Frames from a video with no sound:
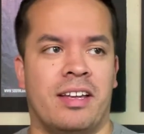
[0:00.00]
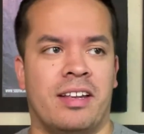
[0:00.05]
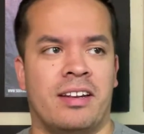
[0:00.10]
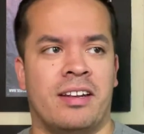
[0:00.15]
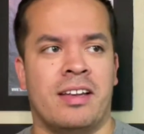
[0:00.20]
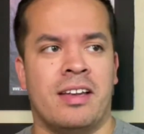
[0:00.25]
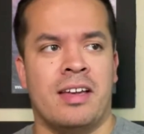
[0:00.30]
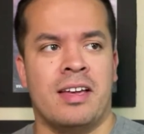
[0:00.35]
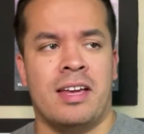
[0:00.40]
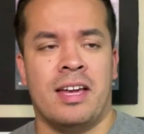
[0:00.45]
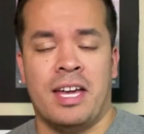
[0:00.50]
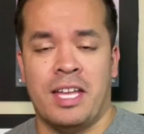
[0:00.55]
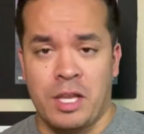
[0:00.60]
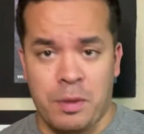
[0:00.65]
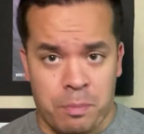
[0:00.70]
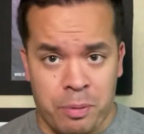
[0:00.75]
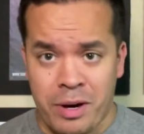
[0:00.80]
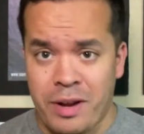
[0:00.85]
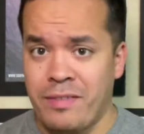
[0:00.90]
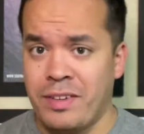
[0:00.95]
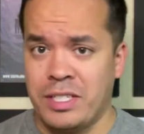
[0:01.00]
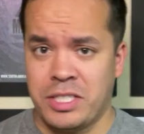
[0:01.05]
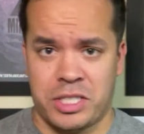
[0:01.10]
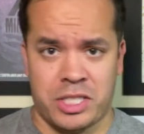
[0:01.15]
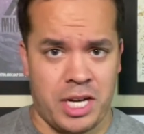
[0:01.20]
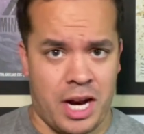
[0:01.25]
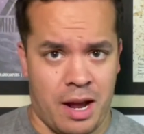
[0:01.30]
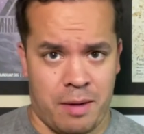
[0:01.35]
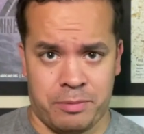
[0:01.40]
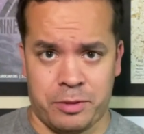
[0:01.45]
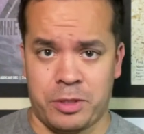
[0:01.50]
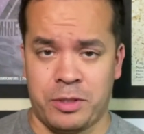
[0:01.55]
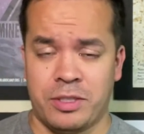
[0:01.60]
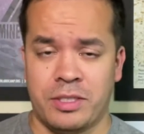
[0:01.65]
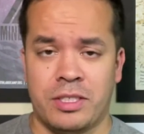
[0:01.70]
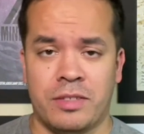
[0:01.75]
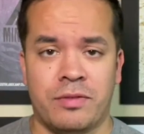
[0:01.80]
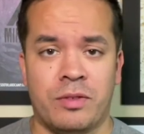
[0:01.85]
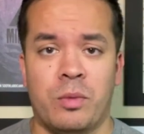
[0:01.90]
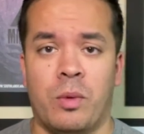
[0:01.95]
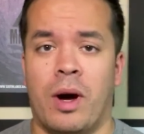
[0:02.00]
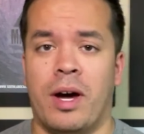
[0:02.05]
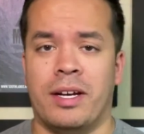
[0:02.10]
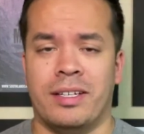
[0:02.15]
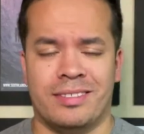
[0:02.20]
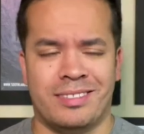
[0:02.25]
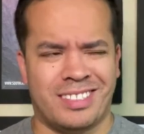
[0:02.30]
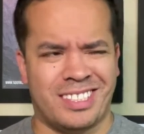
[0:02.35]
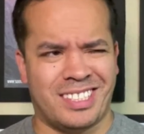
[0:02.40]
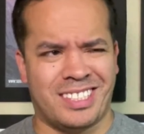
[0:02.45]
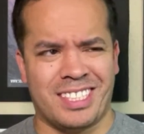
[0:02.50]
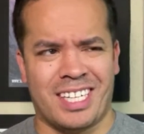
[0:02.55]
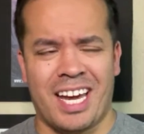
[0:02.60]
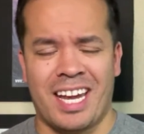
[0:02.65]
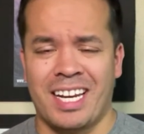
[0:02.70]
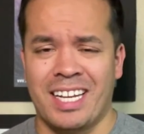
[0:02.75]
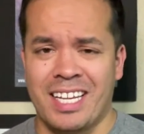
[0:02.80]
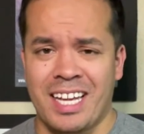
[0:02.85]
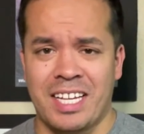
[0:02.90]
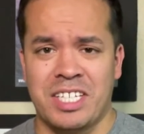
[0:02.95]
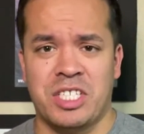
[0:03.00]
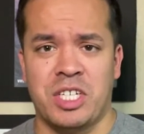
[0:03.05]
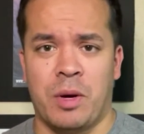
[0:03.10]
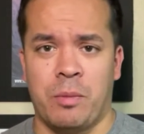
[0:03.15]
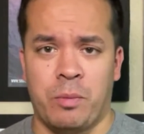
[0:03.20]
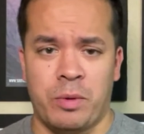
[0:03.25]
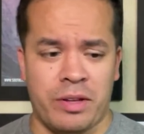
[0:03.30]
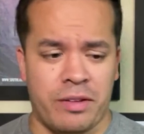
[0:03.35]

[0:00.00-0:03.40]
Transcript: And in the previous chapters, if you want just to kind of catch up,